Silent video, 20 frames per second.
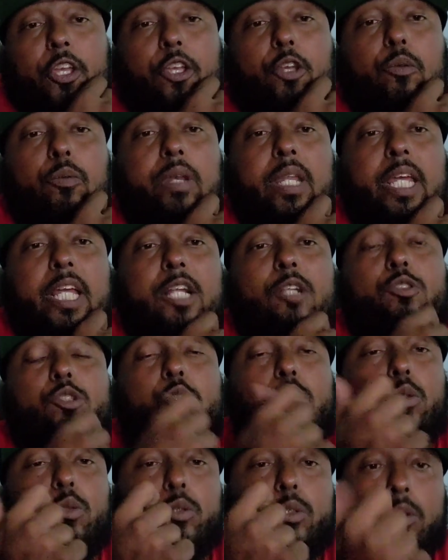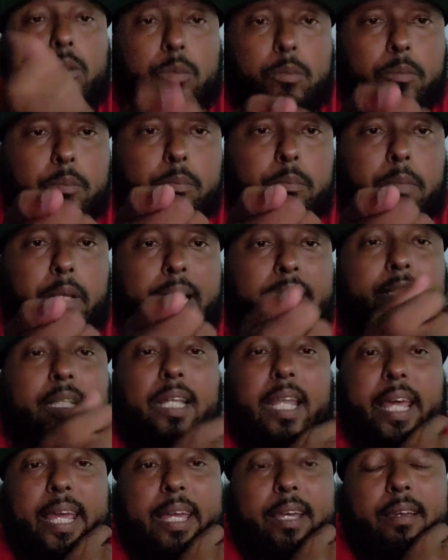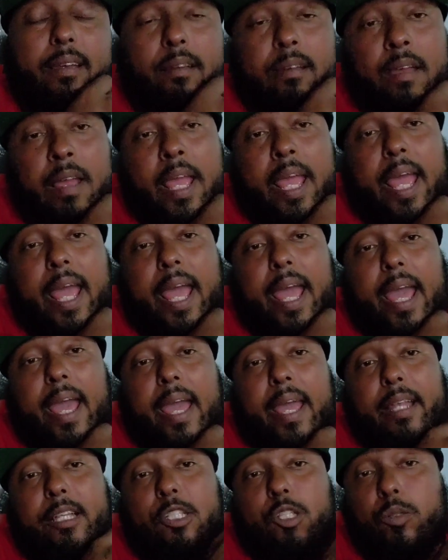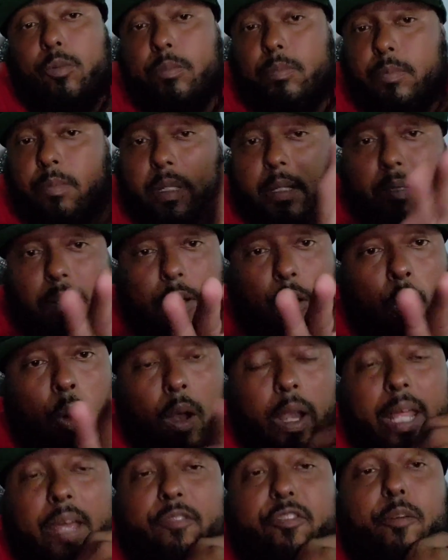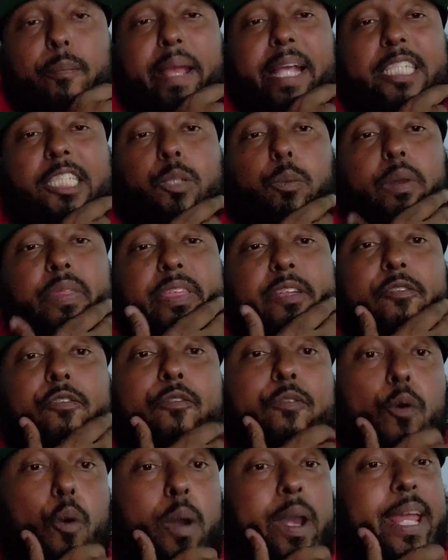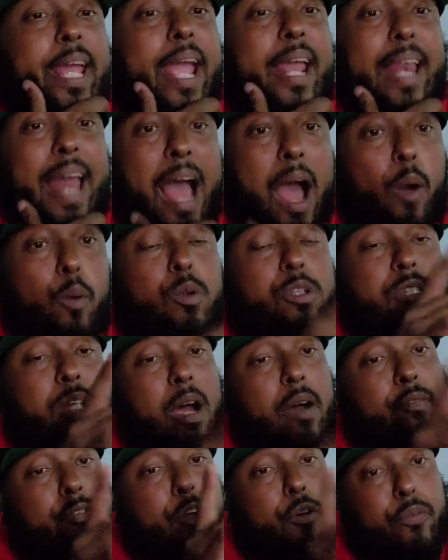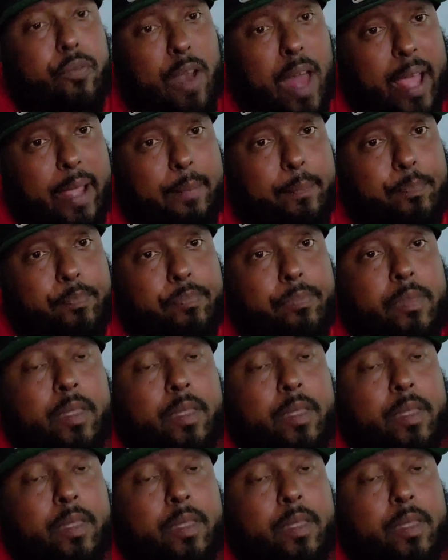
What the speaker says: you need to hit the link and all the information within 48 hours of your flight.